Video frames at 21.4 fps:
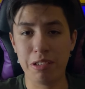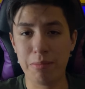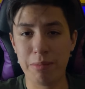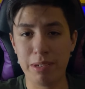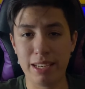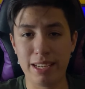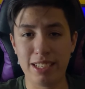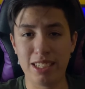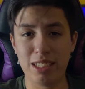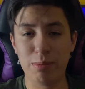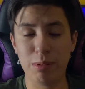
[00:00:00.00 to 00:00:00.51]
mean
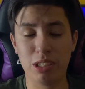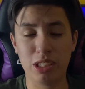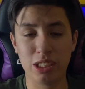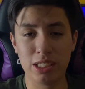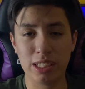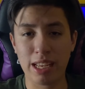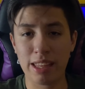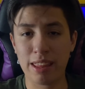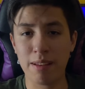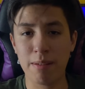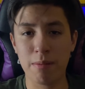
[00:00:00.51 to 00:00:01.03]
this because
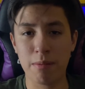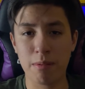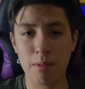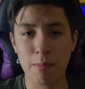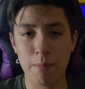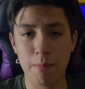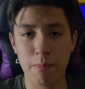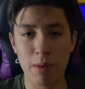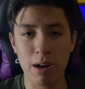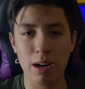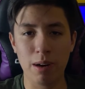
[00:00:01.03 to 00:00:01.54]
I think
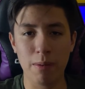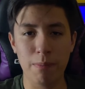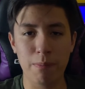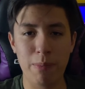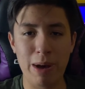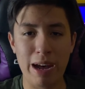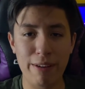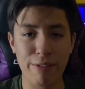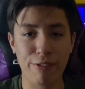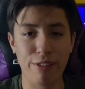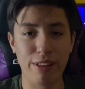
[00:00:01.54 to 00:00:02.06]

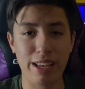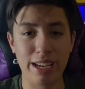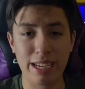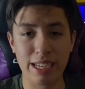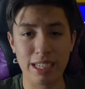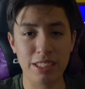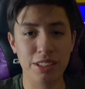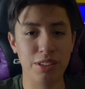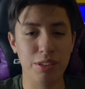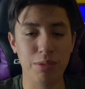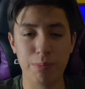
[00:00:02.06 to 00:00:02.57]
Affleck
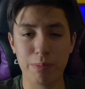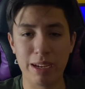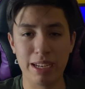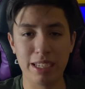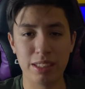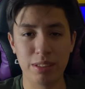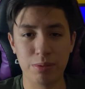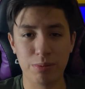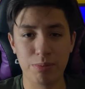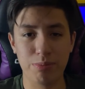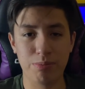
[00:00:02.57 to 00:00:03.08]
is the
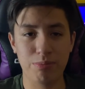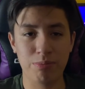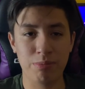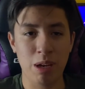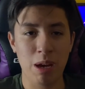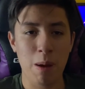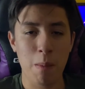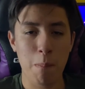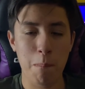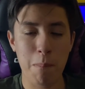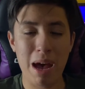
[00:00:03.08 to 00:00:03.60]
best
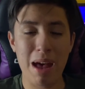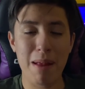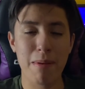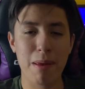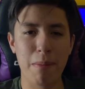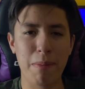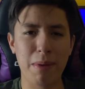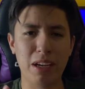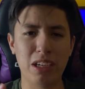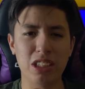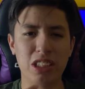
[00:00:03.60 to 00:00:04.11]
Batman
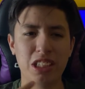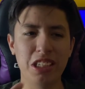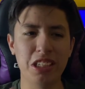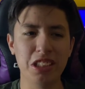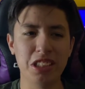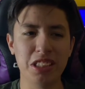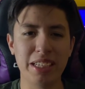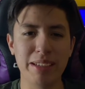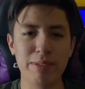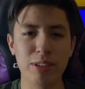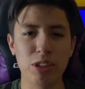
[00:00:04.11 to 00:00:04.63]
because he
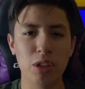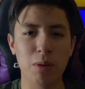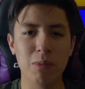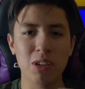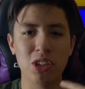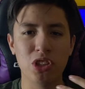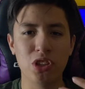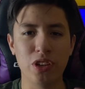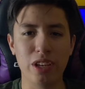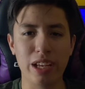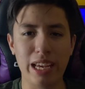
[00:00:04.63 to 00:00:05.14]
just gives so
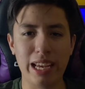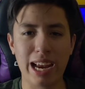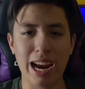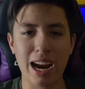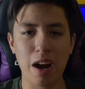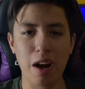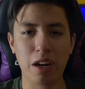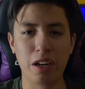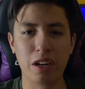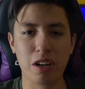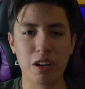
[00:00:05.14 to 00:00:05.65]
much to the
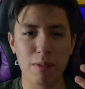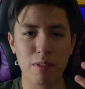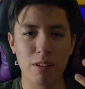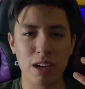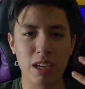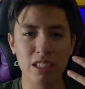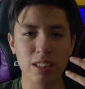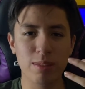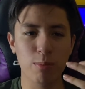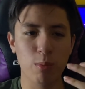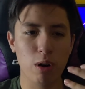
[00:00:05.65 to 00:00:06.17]
character.
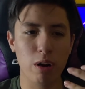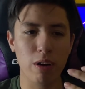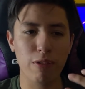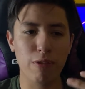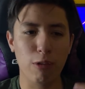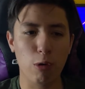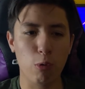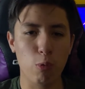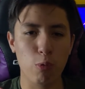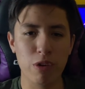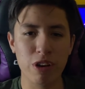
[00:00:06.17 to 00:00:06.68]
He's more of
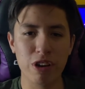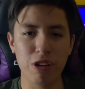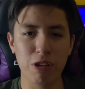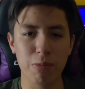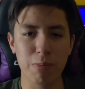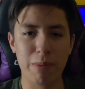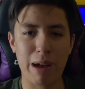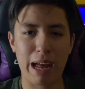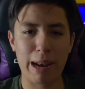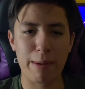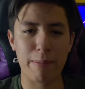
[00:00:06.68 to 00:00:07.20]
a real
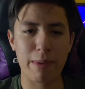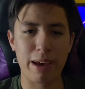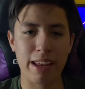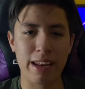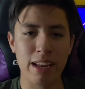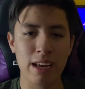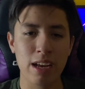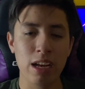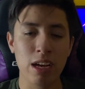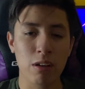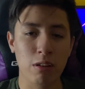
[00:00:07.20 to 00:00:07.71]
Batman.
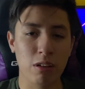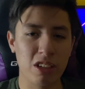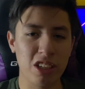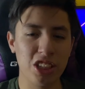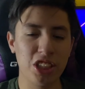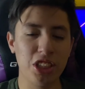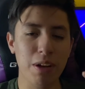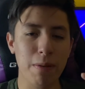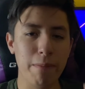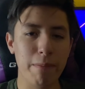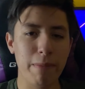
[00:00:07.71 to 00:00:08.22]

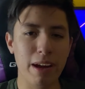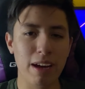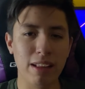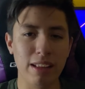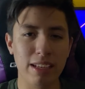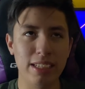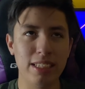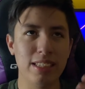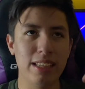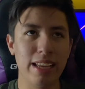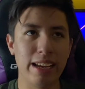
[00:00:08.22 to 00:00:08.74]
Christian Bale
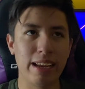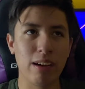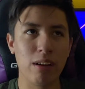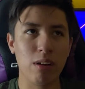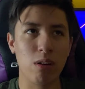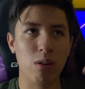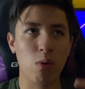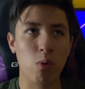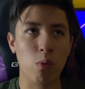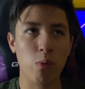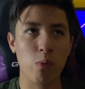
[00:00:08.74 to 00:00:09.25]
is like
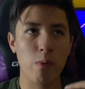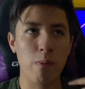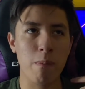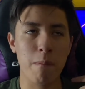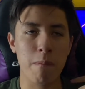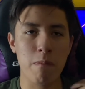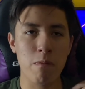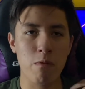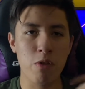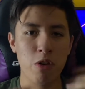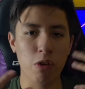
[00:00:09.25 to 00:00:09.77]
a
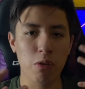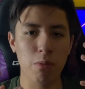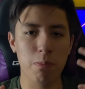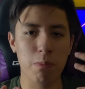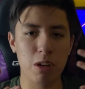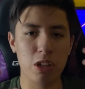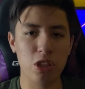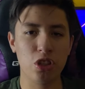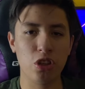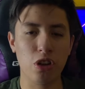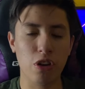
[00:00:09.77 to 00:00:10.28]
real
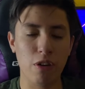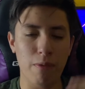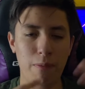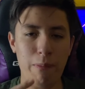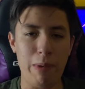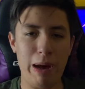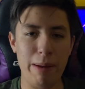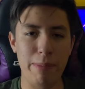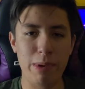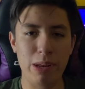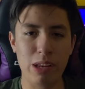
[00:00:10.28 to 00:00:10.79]
version of
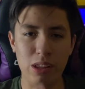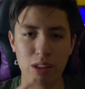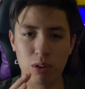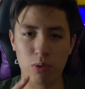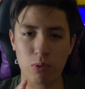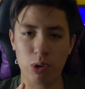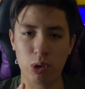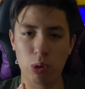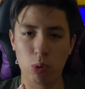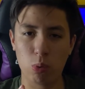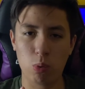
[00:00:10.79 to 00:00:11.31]
Batman in the
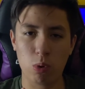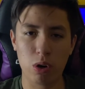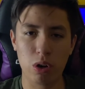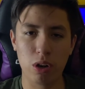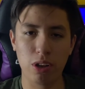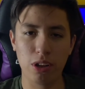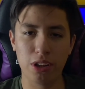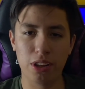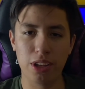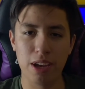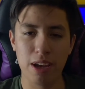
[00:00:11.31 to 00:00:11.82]
real
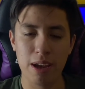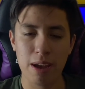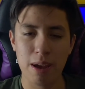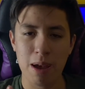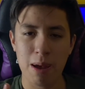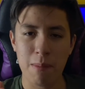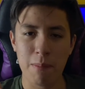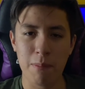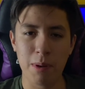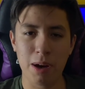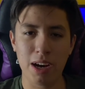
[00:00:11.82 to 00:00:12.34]
world,
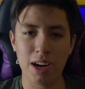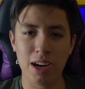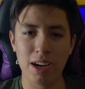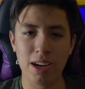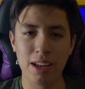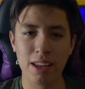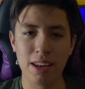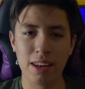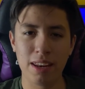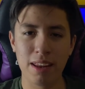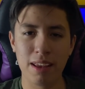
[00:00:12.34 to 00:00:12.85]

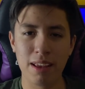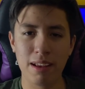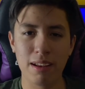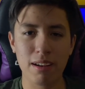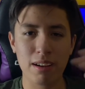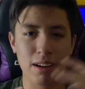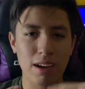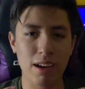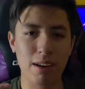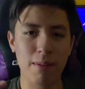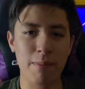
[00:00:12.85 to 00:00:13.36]
but
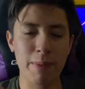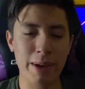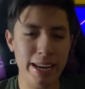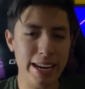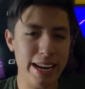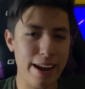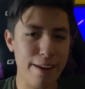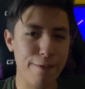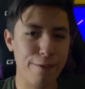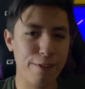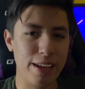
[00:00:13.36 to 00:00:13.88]
Ben
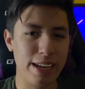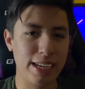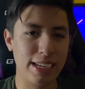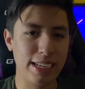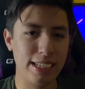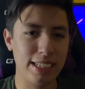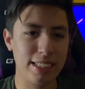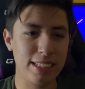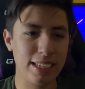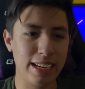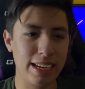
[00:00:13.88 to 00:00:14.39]
Affleck
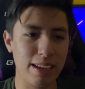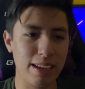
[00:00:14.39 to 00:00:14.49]
is like